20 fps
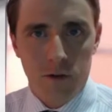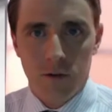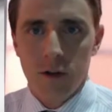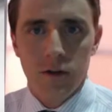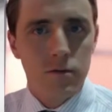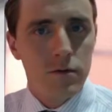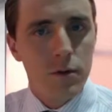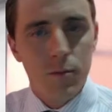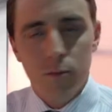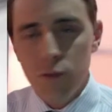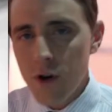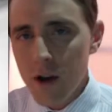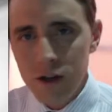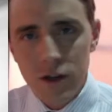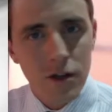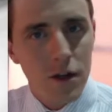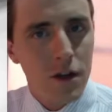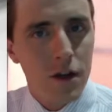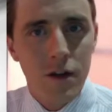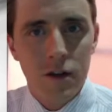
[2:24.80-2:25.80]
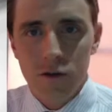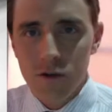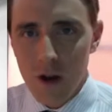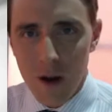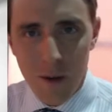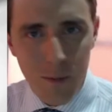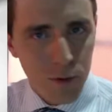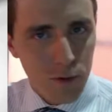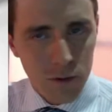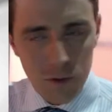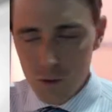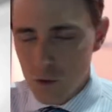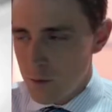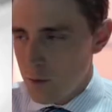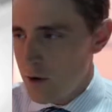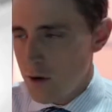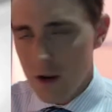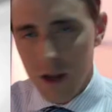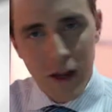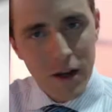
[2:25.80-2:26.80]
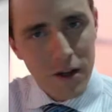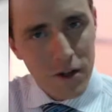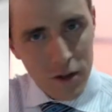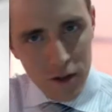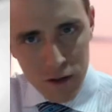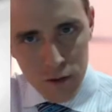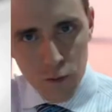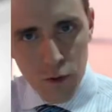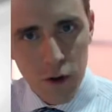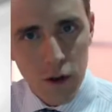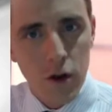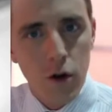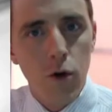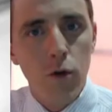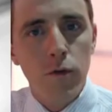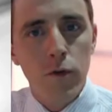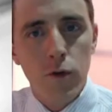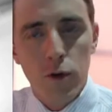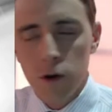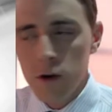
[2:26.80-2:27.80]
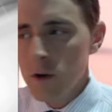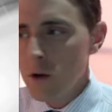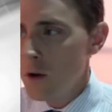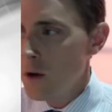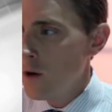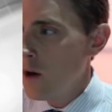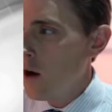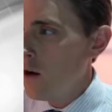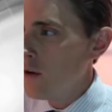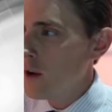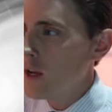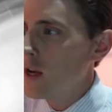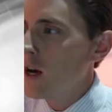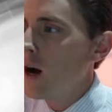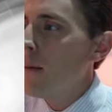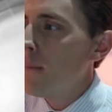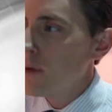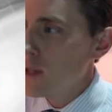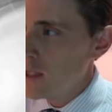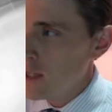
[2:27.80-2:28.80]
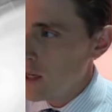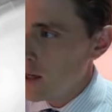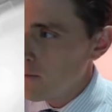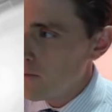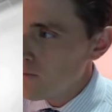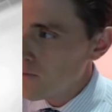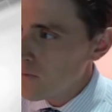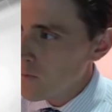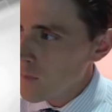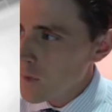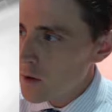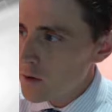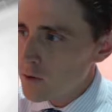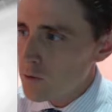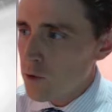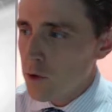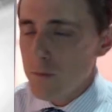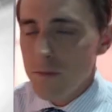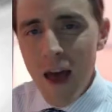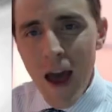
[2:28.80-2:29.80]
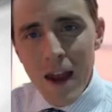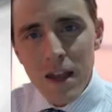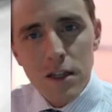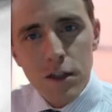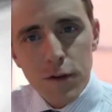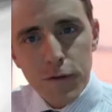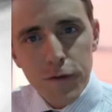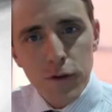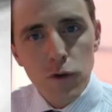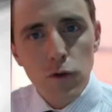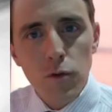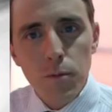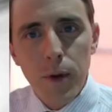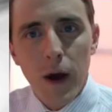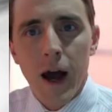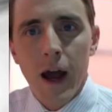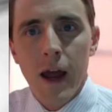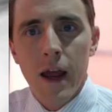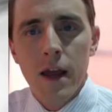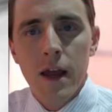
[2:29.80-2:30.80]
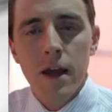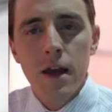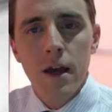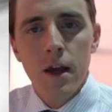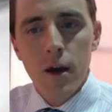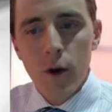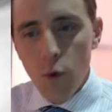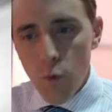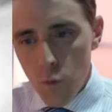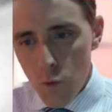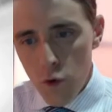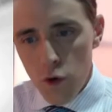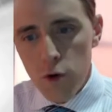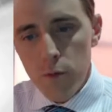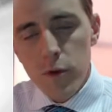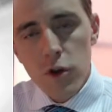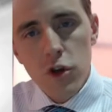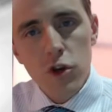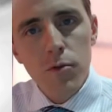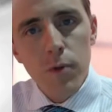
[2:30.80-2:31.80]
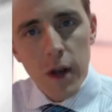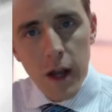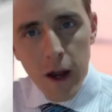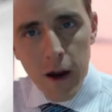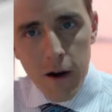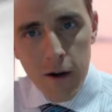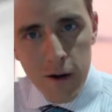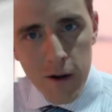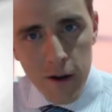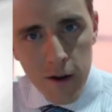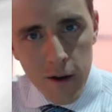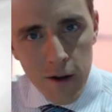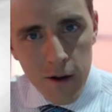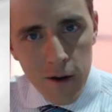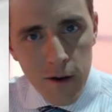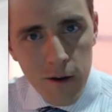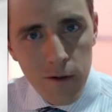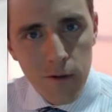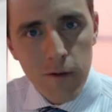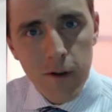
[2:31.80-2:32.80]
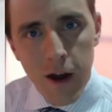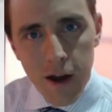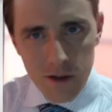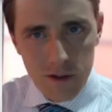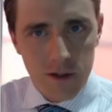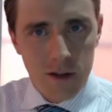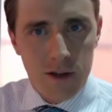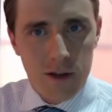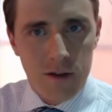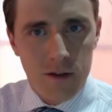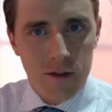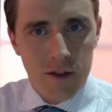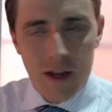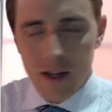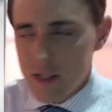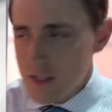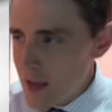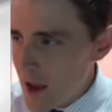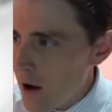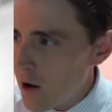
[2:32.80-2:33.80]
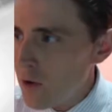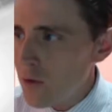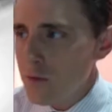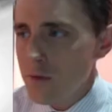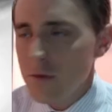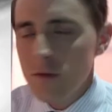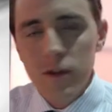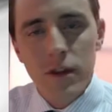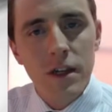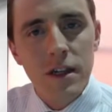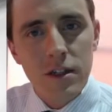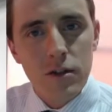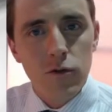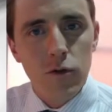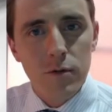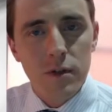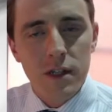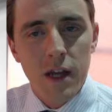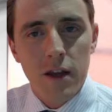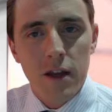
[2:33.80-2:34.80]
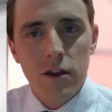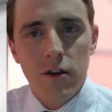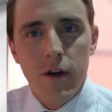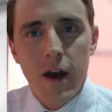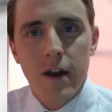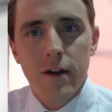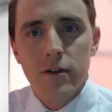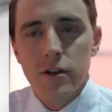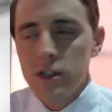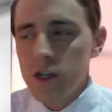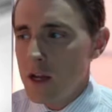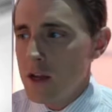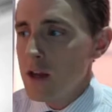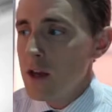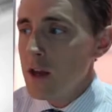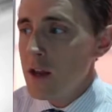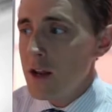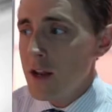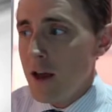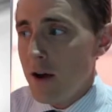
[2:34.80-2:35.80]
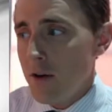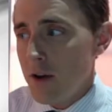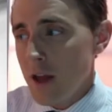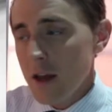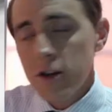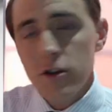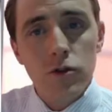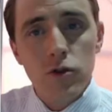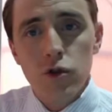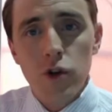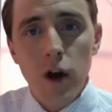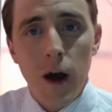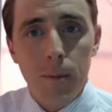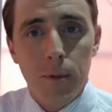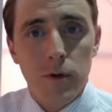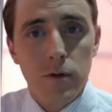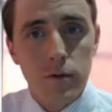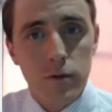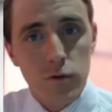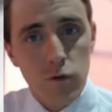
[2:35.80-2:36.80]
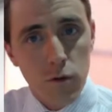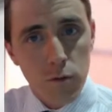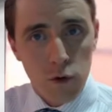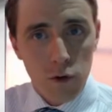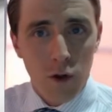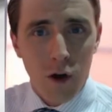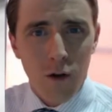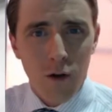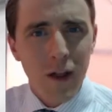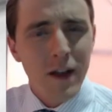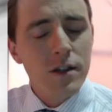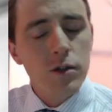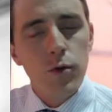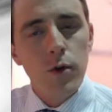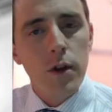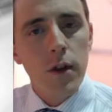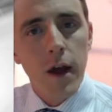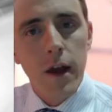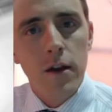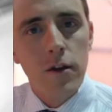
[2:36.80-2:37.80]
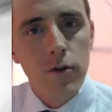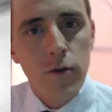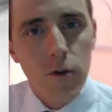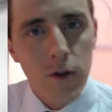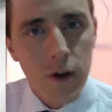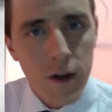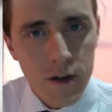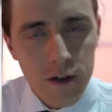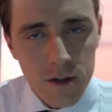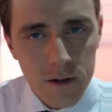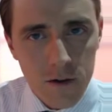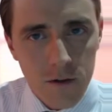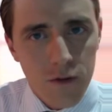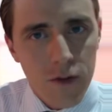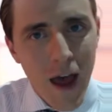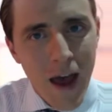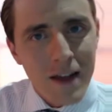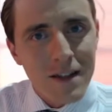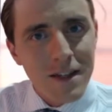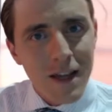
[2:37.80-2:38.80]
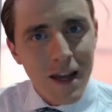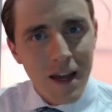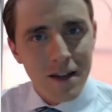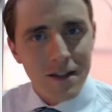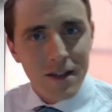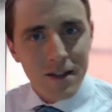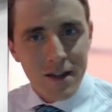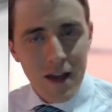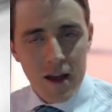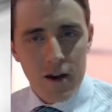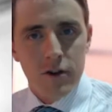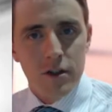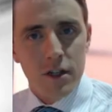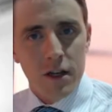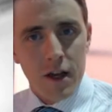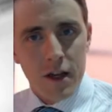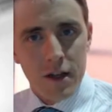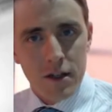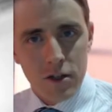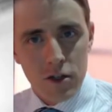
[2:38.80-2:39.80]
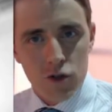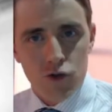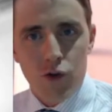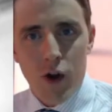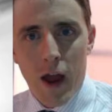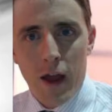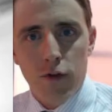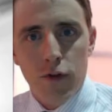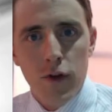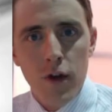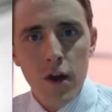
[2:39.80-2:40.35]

a depression, a tropical storm, or hurricane, it's just sort of the overall encompassing storm. That is fueled by warm, humid air rising. That's how these storms take their energy. Now, an extratropical storm or low, that's sort of like a nor'easter. That takes its energy, its strength,